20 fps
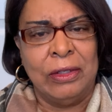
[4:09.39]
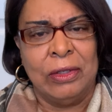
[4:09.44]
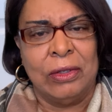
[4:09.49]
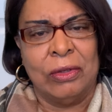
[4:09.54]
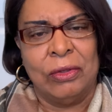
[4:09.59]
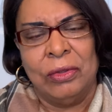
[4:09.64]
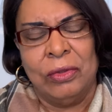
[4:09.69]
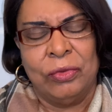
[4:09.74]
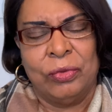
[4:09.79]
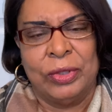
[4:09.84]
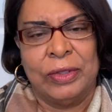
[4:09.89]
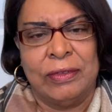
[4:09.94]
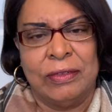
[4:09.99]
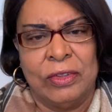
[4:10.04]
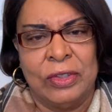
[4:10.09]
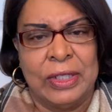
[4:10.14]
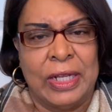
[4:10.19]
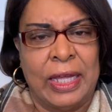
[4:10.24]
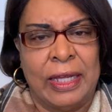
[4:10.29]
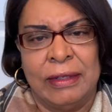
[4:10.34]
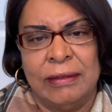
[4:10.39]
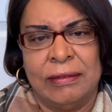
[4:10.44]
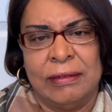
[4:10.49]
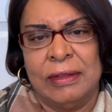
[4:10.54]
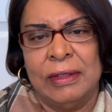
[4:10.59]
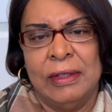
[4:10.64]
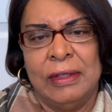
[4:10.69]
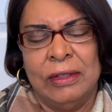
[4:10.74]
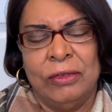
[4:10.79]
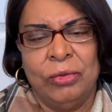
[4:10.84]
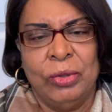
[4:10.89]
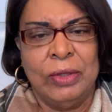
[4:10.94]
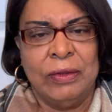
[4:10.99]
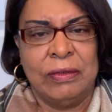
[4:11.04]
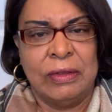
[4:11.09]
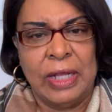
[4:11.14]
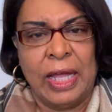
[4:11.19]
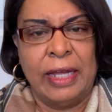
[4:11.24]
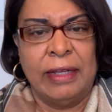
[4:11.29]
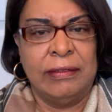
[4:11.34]
You know, you dressed your nice,
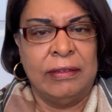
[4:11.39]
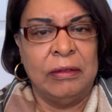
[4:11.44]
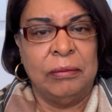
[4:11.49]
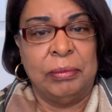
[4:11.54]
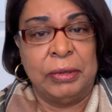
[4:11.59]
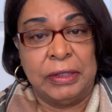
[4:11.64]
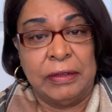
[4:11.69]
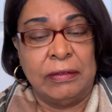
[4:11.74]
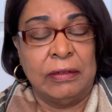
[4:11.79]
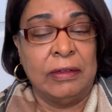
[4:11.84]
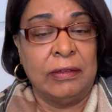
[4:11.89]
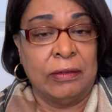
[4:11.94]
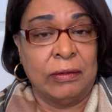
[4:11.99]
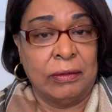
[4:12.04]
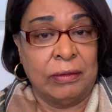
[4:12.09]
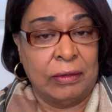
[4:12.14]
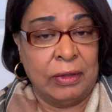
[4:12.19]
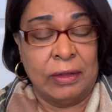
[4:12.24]
dressed nice in business